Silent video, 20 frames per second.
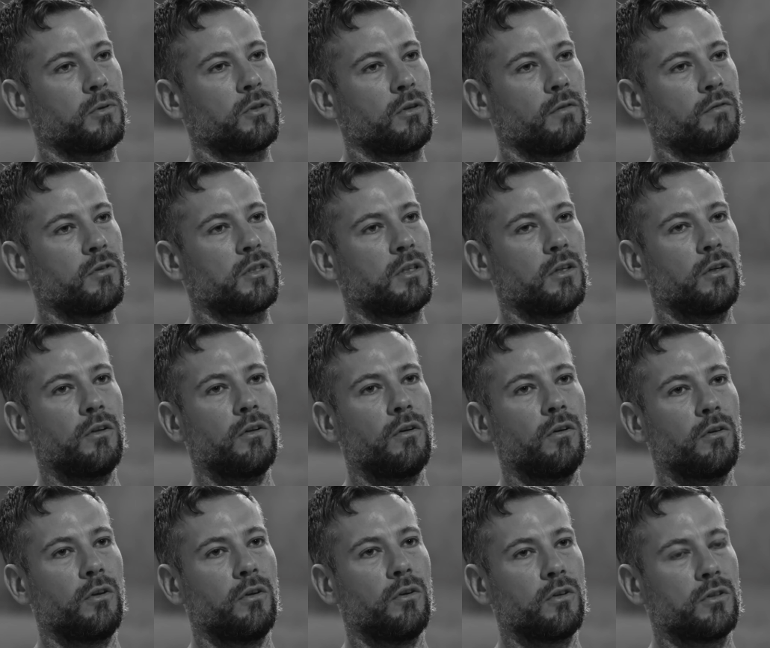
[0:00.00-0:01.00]
Because obviously
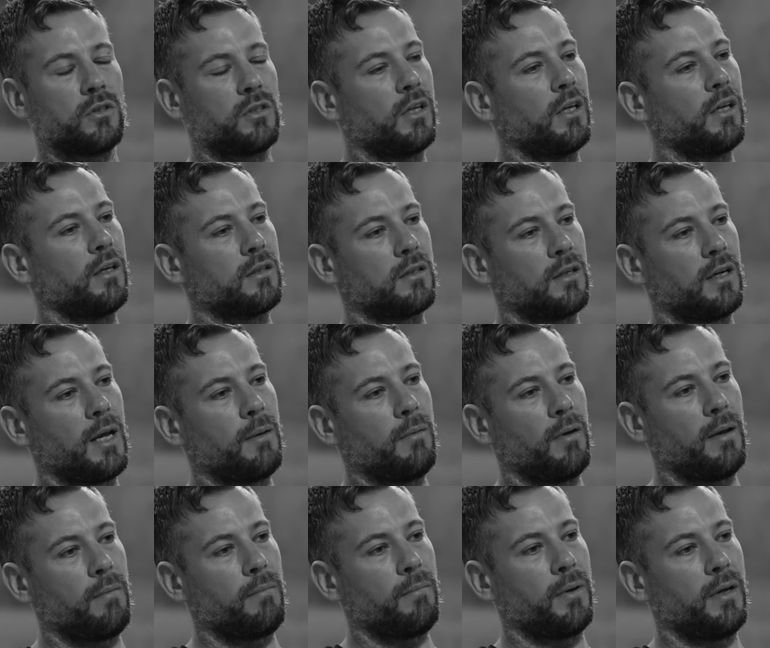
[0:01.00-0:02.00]
you're not sitting as a Labour
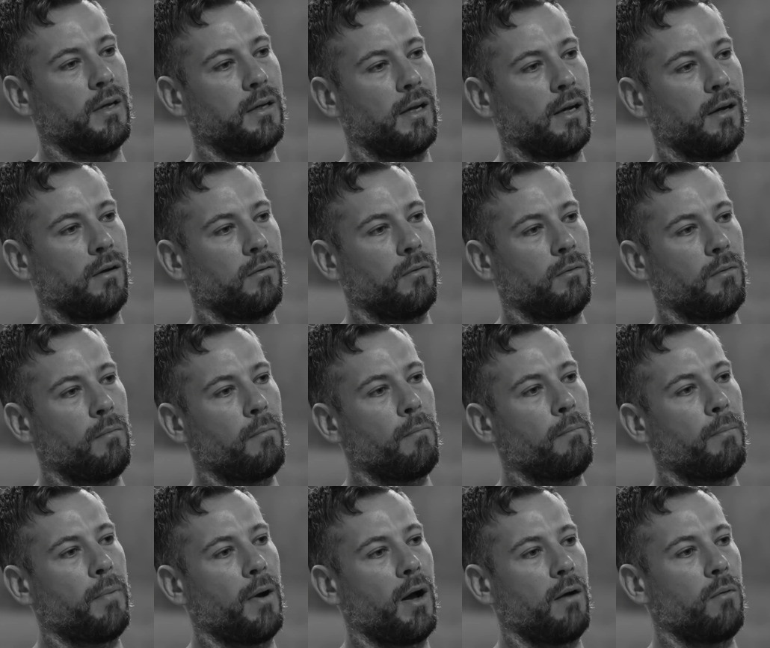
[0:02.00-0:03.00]
MP now,
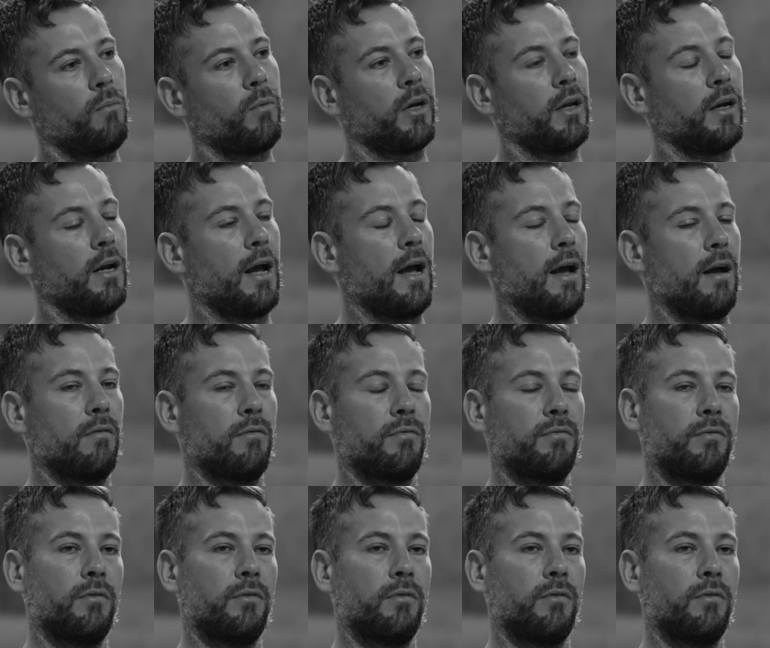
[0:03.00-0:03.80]
but we're going to have